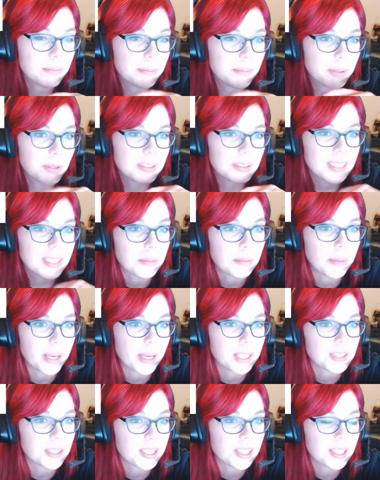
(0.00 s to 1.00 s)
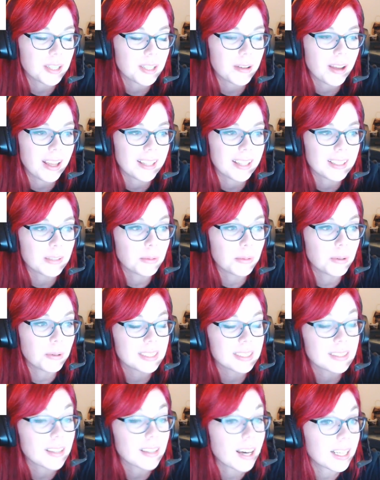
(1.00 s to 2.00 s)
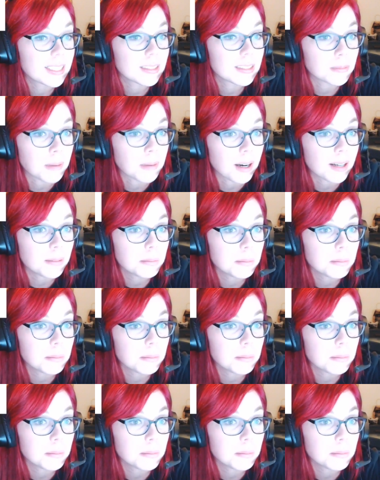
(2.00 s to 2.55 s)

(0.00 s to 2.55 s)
posted a picture, and it was not his mom.